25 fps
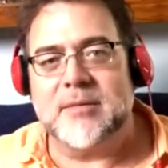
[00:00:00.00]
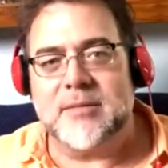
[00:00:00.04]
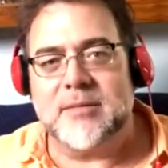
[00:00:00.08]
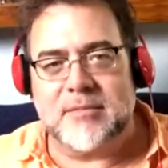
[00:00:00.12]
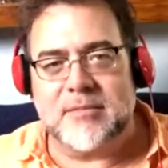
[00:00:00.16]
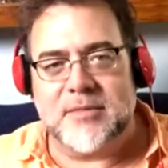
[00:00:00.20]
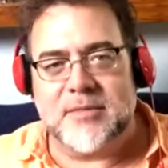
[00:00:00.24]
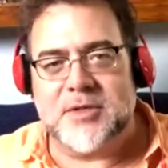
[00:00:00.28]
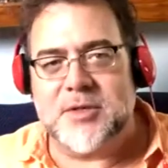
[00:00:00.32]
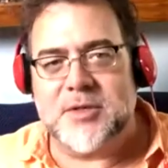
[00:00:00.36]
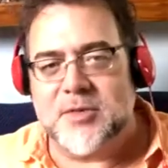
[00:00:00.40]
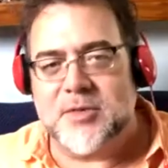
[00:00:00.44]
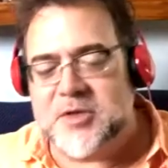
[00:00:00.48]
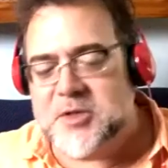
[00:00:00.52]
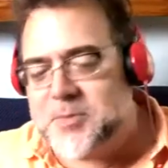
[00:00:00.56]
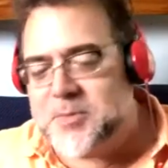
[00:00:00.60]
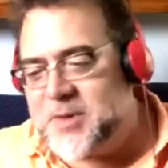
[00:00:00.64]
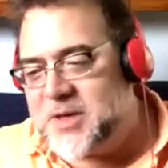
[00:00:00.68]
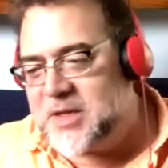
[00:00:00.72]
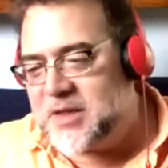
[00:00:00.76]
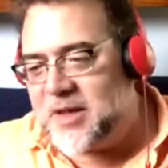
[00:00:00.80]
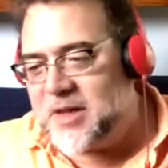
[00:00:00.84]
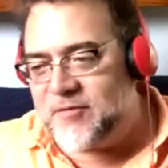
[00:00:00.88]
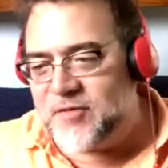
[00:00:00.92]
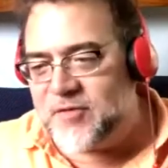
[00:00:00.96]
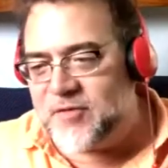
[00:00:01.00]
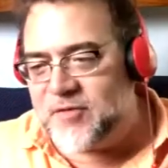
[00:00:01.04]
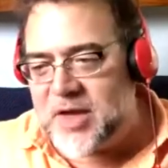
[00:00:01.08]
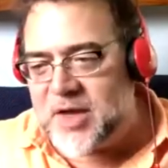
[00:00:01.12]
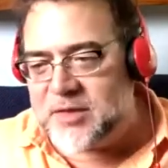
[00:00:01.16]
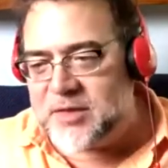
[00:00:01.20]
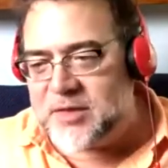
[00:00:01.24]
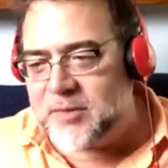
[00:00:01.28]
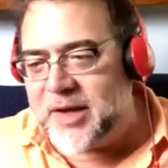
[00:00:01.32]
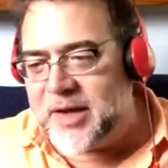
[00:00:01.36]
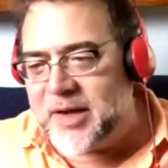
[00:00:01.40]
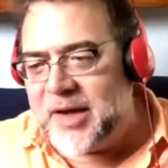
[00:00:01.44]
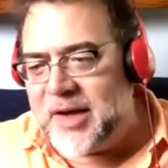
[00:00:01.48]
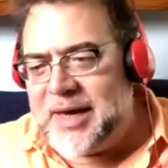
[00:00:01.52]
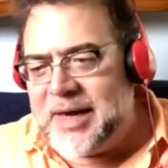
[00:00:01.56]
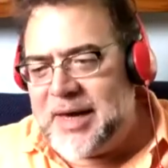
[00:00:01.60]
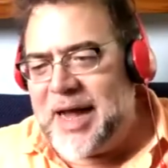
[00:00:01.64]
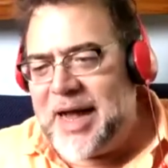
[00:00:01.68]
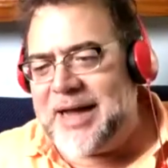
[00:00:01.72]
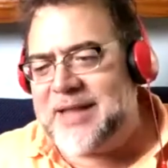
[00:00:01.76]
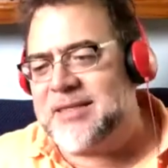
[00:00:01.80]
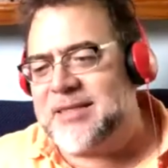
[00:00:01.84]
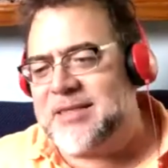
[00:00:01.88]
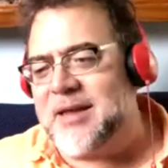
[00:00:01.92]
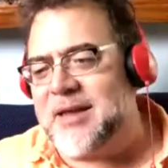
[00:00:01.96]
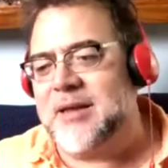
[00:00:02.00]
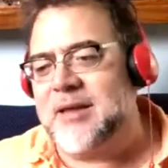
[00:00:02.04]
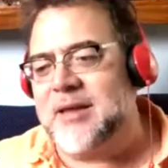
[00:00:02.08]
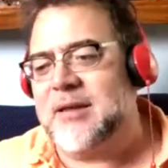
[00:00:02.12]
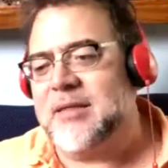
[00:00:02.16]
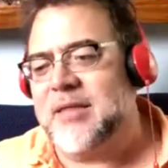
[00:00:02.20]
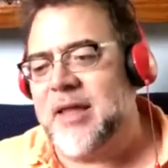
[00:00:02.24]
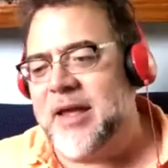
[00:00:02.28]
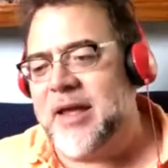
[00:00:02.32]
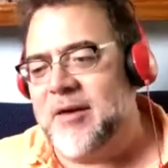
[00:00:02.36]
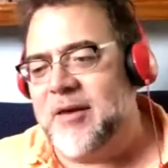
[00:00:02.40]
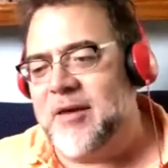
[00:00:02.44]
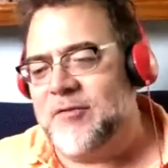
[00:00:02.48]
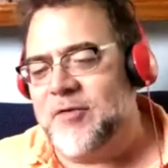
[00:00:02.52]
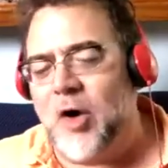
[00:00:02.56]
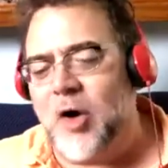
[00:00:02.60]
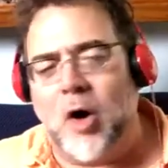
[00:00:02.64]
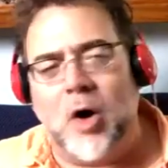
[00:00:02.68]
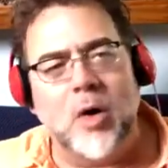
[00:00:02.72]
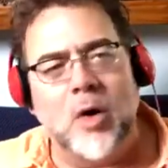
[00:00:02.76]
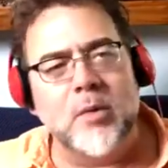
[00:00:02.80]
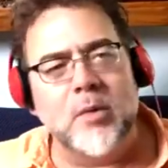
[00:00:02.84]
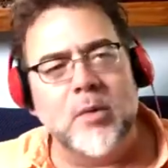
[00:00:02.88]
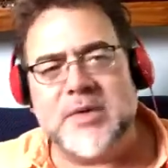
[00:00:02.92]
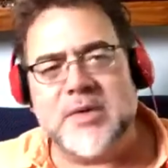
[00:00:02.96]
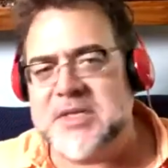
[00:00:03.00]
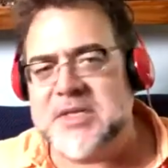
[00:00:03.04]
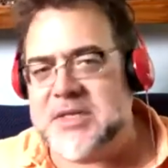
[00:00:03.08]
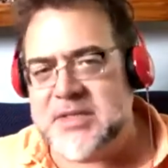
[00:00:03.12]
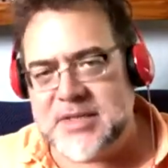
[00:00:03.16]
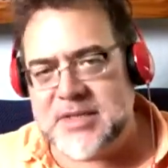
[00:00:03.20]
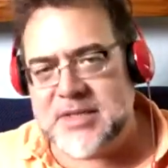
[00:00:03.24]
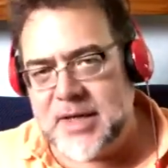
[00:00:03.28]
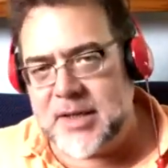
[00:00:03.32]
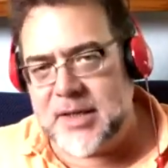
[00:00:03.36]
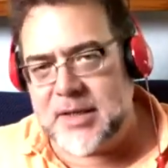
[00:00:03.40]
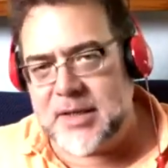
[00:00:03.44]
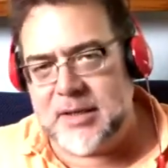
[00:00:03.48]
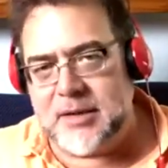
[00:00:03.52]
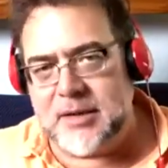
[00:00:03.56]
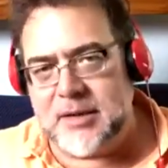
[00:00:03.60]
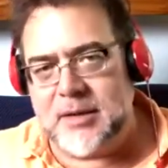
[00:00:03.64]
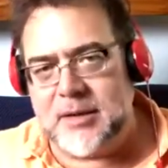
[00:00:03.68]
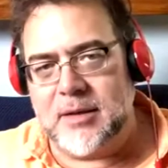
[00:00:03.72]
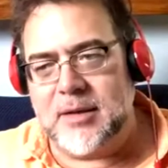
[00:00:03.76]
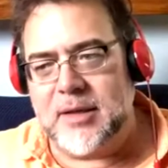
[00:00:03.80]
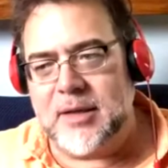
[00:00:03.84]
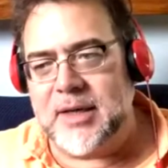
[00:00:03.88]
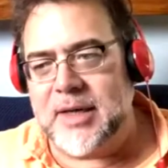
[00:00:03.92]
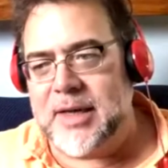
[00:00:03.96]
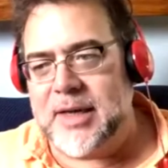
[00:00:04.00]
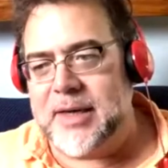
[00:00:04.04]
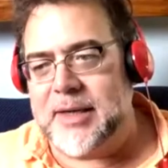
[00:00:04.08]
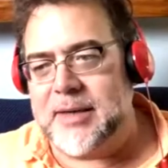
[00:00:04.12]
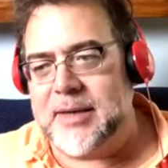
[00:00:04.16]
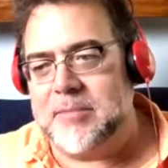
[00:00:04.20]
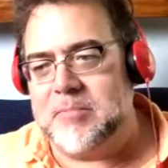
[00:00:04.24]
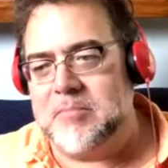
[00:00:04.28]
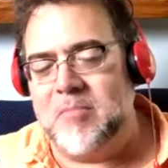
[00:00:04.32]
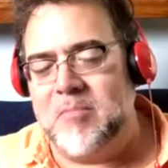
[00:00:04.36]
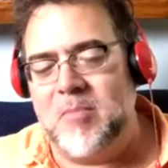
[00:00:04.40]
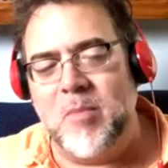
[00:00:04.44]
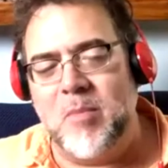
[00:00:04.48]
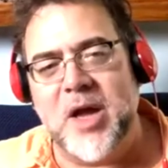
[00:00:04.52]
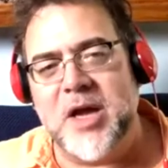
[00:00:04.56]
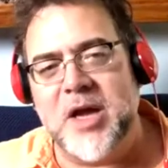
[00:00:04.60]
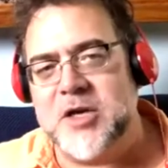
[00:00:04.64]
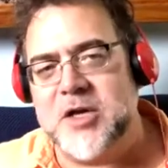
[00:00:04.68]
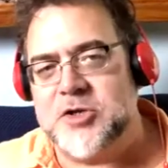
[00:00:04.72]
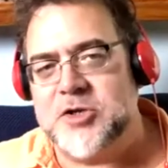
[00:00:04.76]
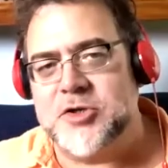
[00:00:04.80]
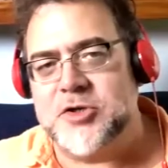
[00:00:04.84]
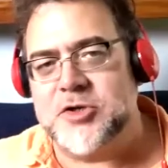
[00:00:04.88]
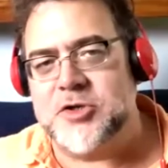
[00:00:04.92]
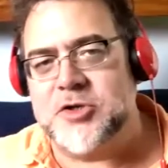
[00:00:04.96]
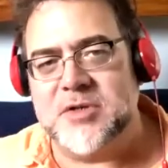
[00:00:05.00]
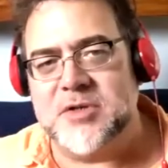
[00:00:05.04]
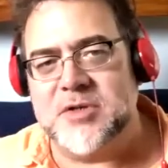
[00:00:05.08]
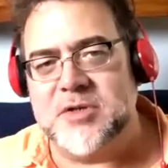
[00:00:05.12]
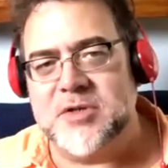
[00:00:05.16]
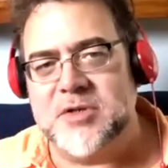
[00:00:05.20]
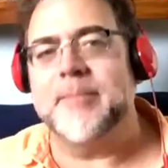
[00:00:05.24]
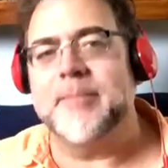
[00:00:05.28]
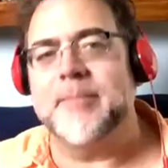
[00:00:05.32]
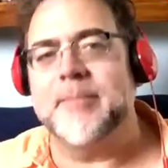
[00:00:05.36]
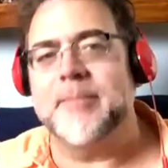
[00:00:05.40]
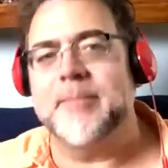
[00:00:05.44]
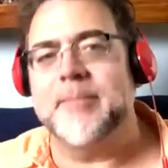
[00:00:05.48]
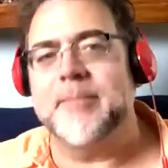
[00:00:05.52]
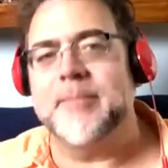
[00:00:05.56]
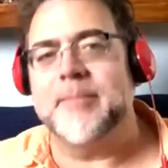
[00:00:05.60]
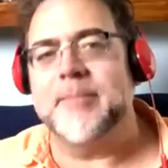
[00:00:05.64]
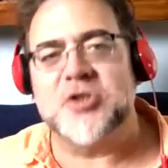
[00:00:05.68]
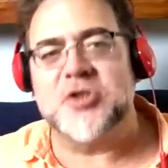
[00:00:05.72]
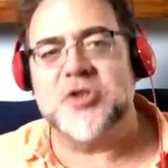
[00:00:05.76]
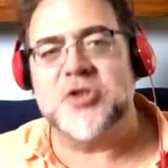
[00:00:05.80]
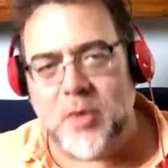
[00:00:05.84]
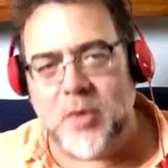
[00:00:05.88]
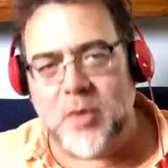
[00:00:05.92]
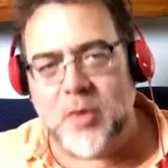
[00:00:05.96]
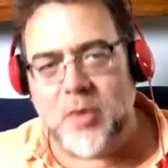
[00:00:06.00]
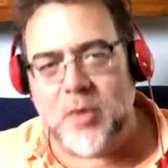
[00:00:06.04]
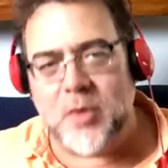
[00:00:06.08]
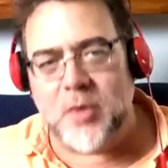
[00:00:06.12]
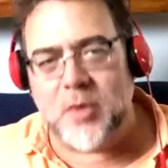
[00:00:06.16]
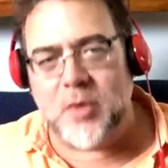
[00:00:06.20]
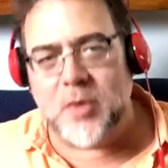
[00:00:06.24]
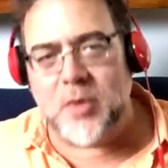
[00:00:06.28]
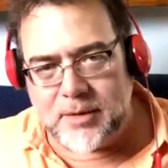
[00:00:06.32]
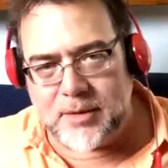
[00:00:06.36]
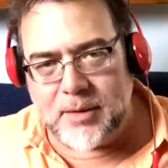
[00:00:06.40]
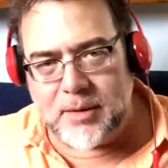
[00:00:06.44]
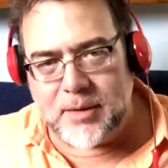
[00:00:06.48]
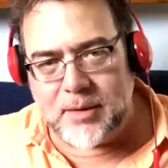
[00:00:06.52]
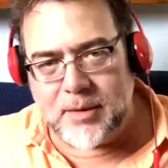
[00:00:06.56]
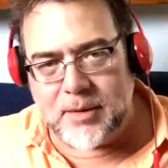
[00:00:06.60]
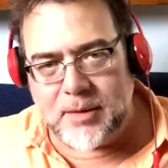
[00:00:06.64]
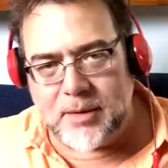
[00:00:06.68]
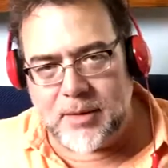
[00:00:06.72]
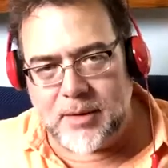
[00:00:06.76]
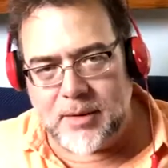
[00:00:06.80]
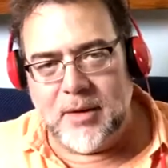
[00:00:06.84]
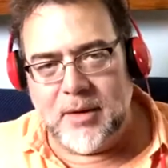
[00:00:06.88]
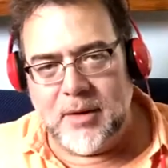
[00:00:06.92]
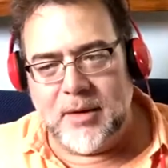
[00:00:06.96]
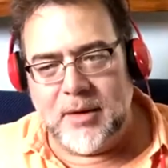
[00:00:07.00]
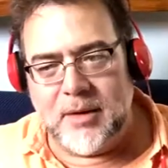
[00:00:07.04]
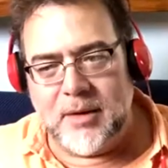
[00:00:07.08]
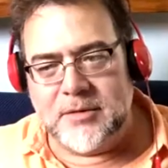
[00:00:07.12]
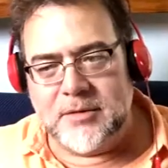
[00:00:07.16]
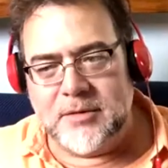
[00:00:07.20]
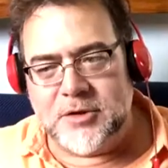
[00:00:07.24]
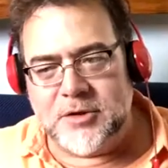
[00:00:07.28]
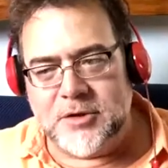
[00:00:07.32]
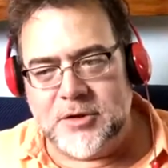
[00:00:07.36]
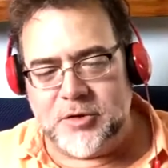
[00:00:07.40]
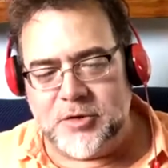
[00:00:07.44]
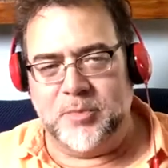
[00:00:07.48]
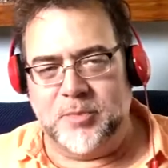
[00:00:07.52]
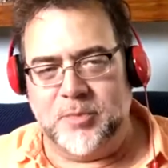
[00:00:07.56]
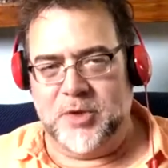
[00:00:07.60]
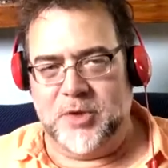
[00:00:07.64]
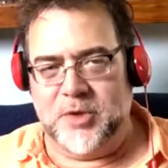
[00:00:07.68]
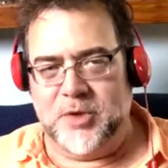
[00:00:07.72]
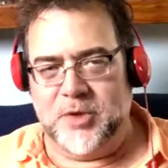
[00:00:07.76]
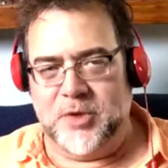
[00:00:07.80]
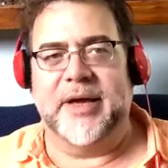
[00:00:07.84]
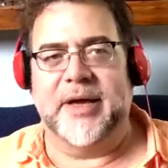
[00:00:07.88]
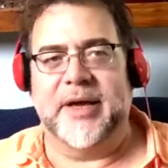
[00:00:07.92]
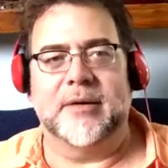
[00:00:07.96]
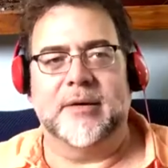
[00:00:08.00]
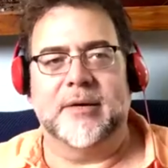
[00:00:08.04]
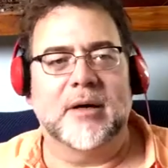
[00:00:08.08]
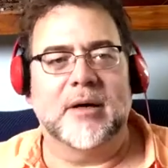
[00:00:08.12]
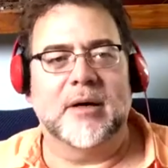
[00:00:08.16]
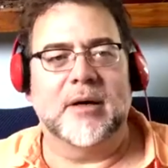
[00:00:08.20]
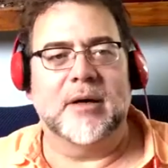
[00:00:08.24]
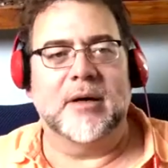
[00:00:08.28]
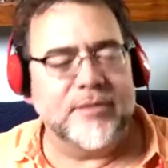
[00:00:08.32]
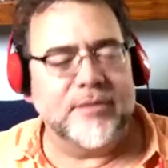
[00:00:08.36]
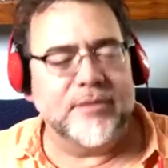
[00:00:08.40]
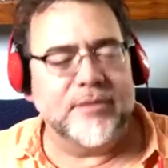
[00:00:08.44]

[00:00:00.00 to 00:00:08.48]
so to speak, that fake threat, I think they have always intended a major demonstration to pull that off.